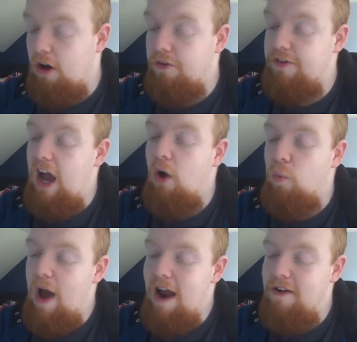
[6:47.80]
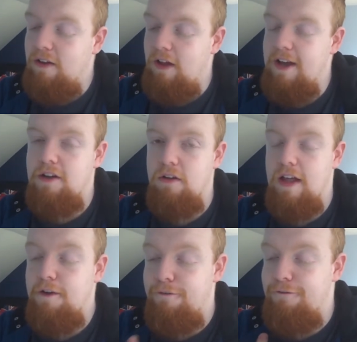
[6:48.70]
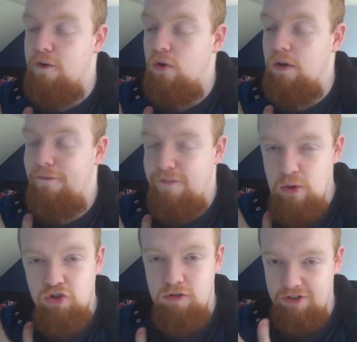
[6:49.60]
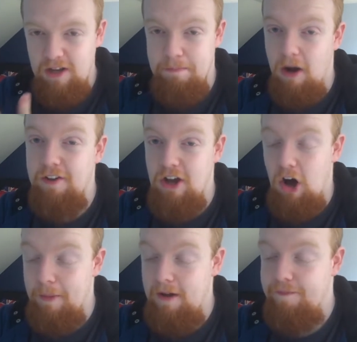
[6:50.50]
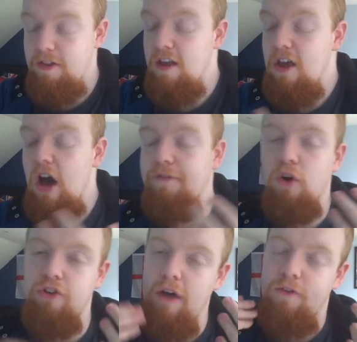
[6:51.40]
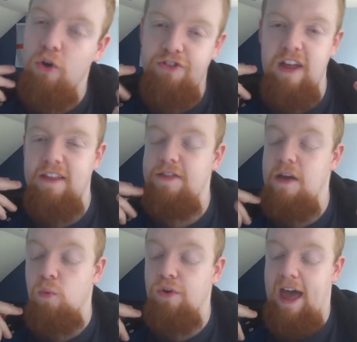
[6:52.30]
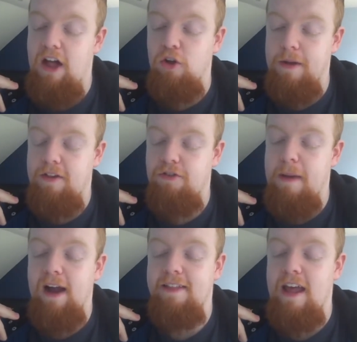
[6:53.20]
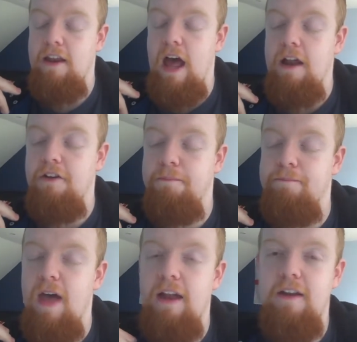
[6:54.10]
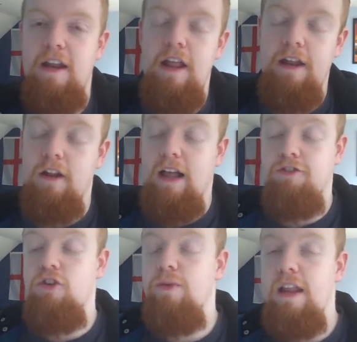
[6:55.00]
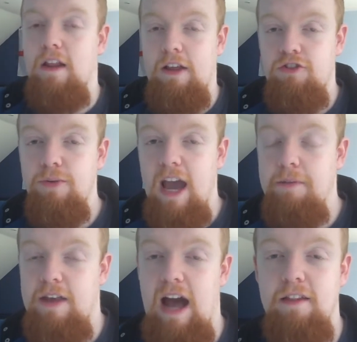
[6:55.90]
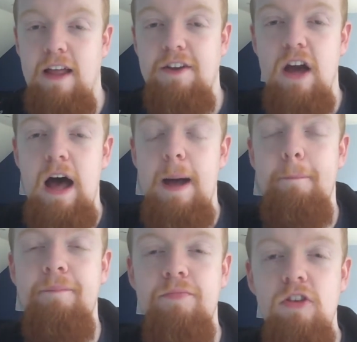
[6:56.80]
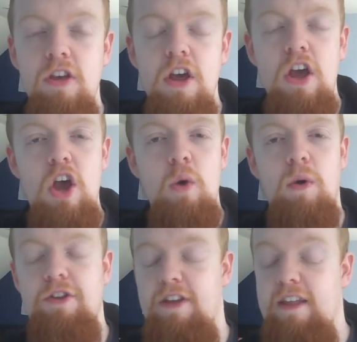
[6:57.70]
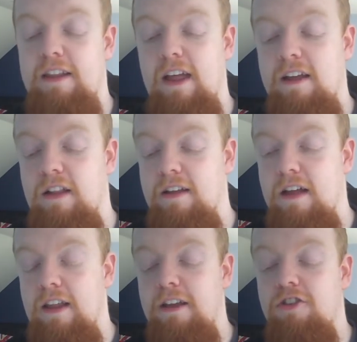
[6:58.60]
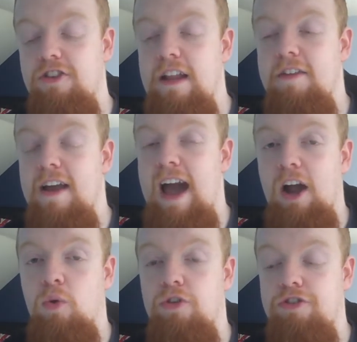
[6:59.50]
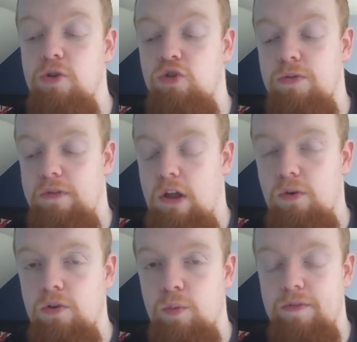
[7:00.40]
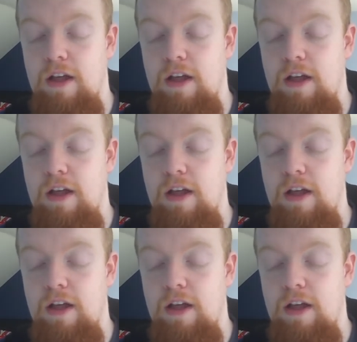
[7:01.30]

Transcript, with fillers: are now wearing, like, like full futuristic body armor. Of course, of course, yeah, they, they wore the helmets back then, and then in, in the last two in the last two games they had like um, what is it? They had like like like skin tight aqua suits with long with